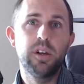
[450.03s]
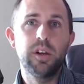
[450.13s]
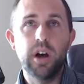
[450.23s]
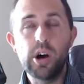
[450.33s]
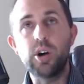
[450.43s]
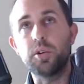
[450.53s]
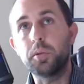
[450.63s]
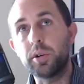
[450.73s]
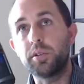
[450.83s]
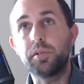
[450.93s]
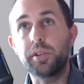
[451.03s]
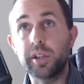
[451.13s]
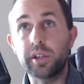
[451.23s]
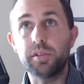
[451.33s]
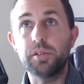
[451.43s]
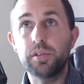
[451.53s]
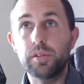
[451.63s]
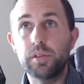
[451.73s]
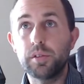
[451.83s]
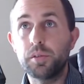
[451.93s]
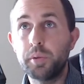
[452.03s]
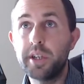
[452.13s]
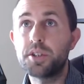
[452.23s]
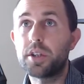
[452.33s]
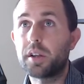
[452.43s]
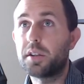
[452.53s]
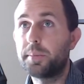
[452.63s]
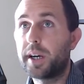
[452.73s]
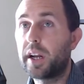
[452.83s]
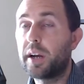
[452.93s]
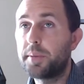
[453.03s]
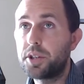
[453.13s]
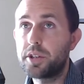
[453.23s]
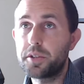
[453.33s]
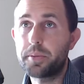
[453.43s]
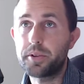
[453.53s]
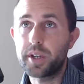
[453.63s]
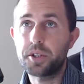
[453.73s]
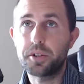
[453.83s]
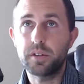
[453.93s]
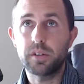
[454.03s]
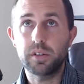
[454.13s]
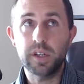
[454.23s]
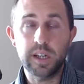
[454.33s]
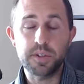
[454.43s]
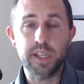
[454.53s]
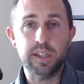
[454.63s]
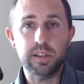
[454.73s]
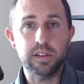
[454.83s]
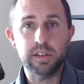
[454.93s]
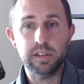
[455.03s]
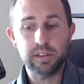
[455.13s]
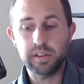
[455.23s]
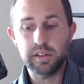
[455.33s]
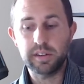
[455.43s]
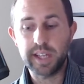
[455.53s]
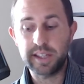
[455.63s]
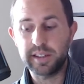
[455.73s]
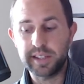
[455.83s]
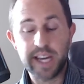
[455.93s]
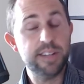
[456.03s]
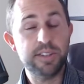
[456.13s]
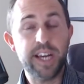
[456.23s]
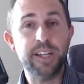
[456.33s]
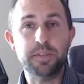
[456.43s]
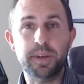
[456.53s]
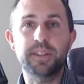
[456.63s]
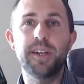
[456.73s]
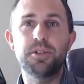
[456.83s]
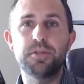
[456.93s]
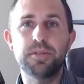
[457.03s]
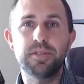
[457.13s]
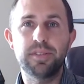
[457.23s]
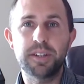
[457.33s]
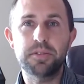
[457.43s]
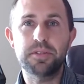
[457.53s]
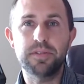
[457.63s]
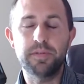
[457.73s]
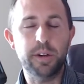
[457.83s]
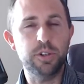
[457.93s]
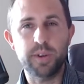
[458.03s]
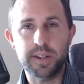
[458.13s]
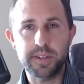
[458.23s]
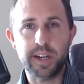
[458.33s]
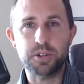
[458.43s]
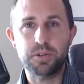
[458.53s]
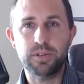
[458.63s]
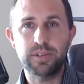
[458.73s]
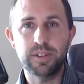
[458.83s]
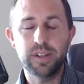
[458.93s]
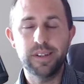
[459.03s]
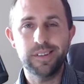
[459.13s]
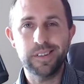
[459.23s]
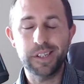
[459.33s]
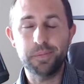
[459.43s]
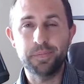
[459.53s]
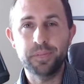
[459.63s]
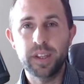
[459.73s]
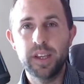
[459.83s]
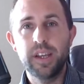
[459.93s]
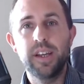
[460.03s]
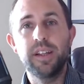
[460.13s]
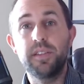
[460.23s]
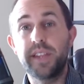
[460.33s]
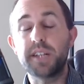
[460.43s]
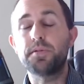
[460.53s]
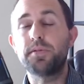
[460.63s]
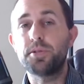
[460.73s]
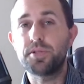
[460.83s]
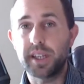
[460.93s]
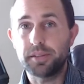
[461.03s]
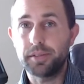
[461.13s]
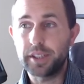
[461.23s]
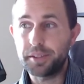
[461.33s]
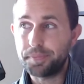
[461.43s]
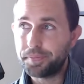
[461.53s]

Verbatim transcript: Oh, well, you know, we just talked about how much it is per session. And I was like, that is not expectations. That's very transactional, right? That's the first thing, right?